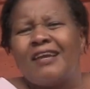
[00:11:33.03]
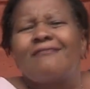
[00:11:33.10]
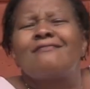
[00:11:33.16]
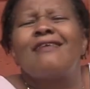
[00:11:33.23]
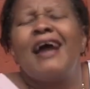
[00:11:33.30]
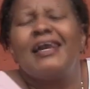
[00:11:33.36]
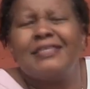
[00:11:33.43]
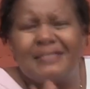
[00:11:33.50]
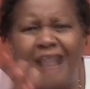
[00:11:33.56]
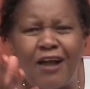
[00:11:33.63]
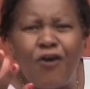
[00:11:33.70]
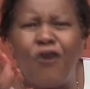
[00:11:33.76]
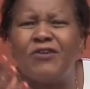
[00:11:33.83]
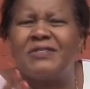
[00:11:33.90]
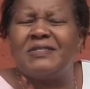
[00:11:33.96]
Christ
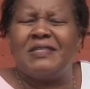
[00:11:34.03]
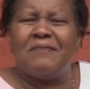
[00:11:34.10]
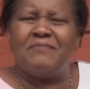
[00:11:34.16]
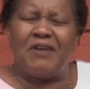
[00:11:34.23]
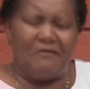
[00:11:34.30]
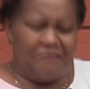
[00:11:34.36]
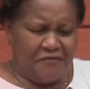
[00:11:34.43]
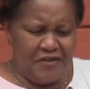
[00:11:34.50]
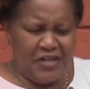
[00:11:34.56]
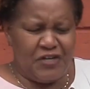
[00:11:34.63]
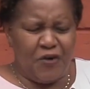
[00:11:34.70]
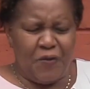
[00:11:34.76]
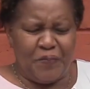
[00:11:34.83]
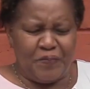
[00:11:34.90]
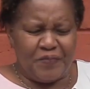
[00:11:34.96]
accords them the
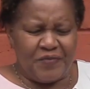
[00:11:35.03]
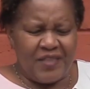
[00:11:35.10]
freedom.